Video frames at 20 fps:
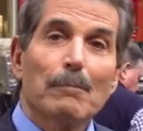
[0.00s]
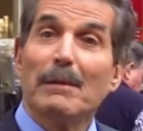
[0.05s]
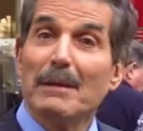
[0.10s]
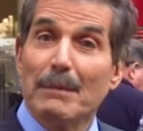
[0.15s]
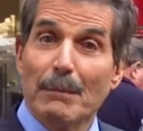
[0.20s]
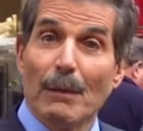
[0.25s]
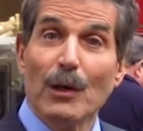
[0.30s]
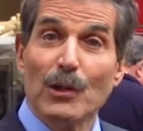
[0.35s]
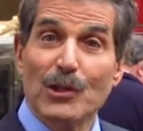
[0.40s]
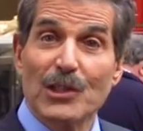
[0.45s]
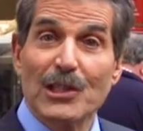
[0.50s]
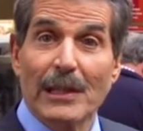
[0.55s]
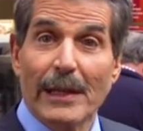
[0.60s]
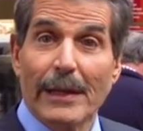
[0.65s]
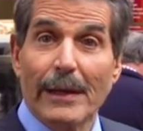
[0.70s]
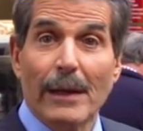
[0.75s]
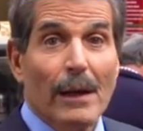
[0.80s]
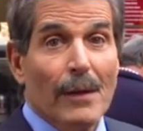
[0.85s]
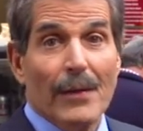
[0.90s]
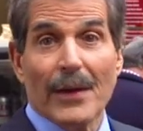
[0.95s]
But
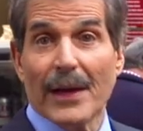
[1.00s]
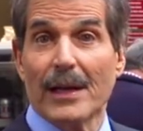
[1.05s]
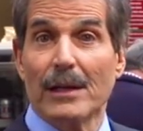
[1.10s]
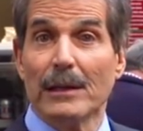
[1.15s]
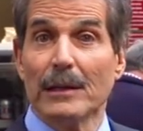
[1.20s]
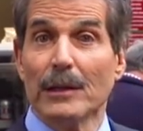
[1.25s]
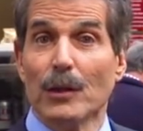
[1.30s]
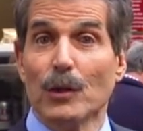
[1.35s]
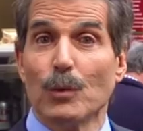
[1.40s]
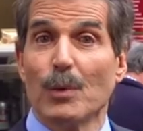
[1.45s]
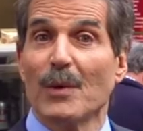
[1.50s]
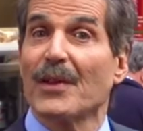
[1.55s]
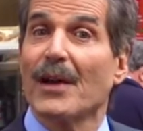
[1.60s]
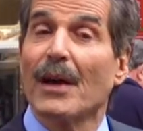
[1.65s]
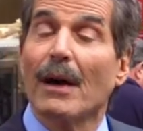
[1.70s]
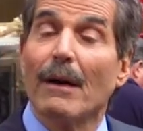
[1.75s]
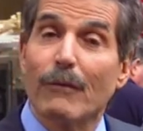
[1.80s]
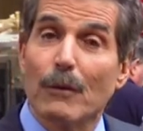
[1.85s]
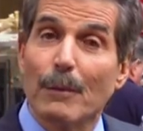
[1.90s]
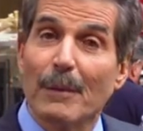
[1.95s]
mostly, they collude with
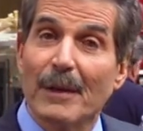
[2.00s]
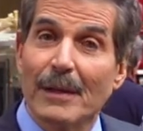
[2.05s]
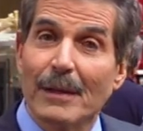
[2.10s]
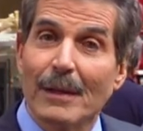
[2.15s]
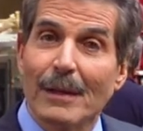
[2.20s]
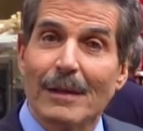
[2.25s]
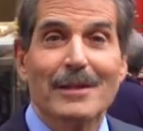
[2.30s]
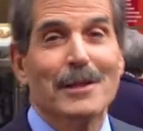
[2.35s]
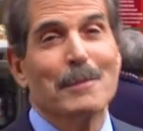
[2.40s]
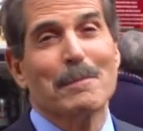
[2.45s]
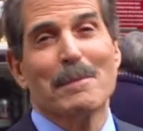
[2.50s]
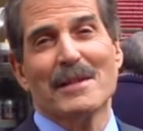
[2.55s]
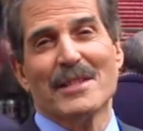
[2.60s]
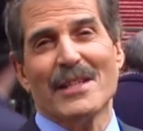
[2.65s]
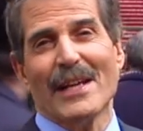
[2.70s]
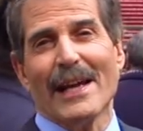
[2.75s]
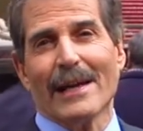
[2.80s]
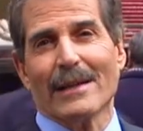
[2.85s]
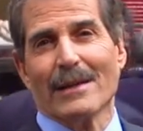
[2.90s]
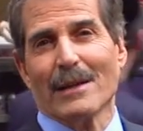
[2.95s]
government to
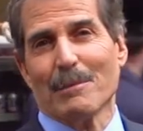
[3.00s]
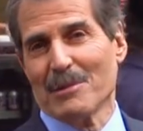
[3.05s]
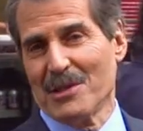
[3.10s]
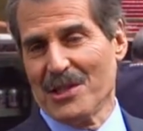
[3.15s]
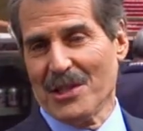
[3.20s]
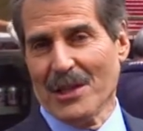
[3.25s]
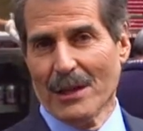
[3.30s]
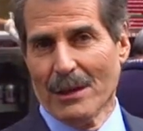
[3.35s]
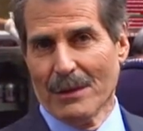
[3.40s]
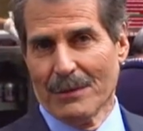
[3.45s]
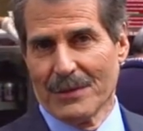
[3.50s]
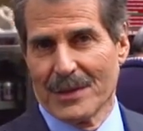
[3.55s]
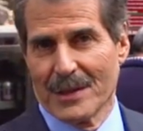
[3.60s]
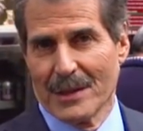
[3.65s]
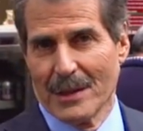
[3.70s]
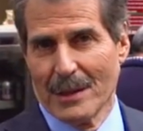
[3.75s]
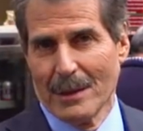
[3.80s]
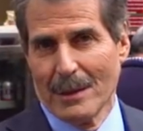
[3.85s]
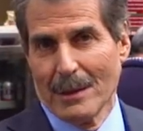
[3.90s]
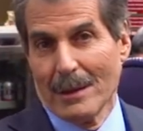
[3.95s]
protect
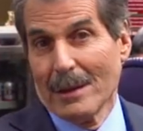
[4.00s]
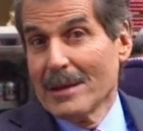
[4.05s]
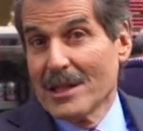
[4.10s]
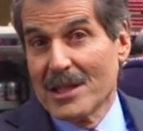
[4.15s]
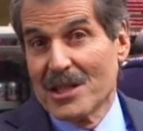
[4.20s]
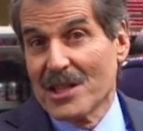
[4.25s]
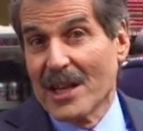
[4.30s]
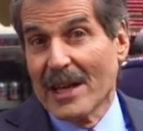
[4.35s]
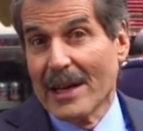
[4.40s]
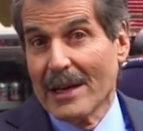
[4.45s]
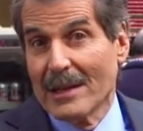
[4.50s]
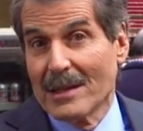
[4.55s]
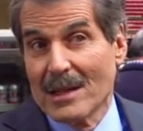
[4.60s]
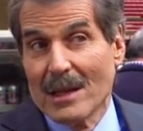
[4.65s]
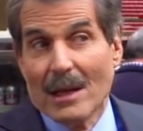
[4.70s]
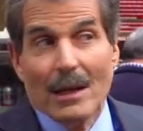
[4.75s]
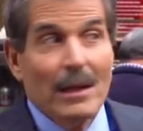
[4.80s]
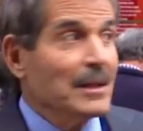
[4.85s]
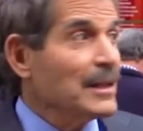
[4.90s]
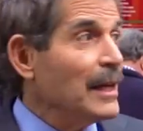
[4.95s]
themselves. In this
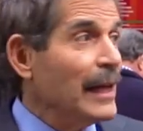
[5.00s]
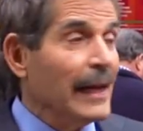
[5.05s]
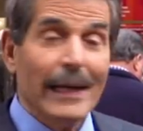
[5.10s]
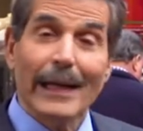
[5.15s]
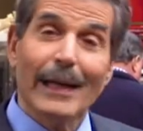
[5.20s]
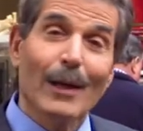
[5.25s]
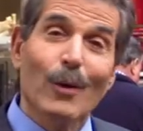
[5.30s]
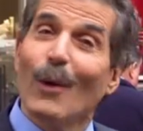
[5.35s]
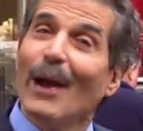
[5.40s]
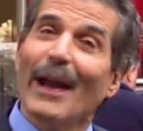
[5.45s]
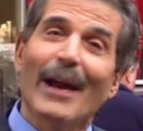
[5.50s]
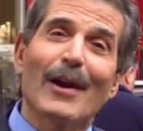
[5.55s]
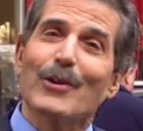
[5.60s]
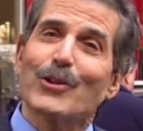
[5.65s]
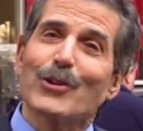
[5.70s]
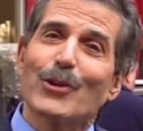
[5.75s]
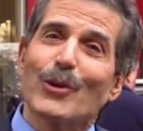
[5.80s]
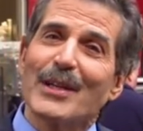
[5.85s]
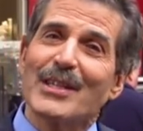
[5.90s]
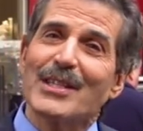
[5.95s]
case, taking away our
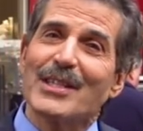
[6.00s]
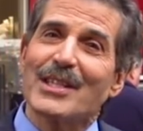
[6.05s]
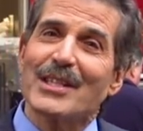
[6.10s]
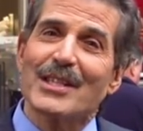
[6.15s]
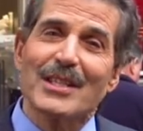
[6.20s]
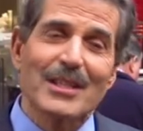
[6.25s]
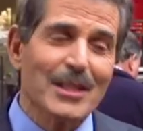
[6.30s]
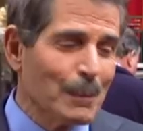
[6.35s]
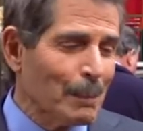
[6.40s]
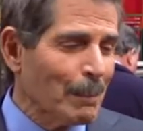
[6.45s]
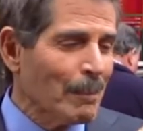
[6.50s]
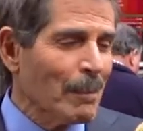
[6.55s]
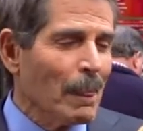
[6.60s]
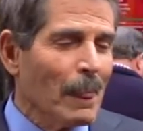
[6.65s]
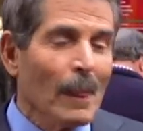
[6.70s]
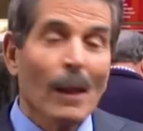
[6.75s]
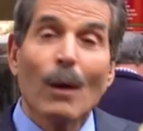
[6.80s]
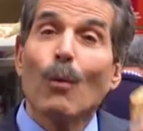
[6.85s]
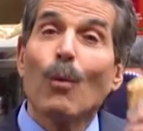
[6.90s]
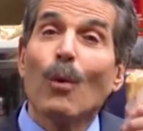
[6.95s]
choices,
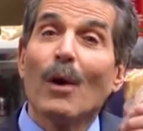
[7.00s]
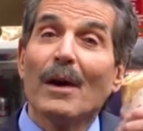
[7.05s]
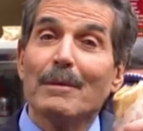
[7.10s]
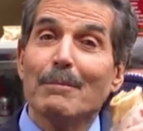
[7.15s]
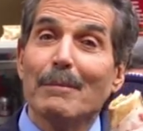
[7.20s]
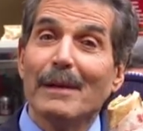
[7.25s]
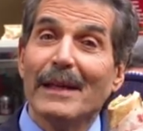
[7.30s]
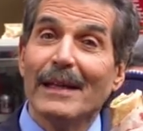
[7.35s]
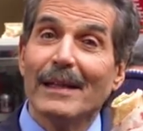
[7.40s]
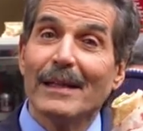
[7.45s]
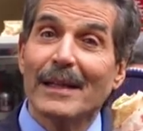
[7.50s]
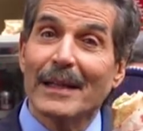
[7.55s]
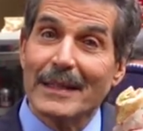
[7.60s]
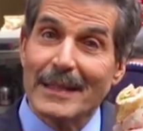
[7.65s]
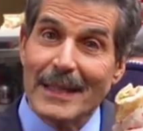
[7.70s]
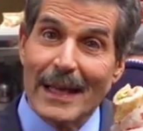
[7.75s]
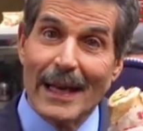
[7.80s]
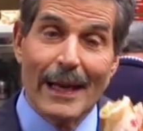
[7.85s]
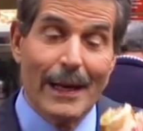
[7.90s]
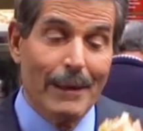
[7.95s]
one meal at a
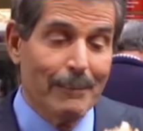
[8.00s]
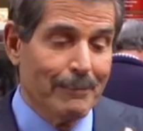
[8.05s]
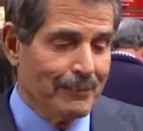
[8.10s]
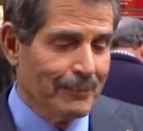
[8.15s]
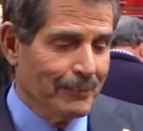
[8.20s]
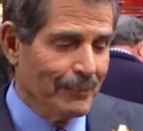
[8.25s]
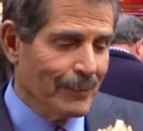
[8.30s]
time.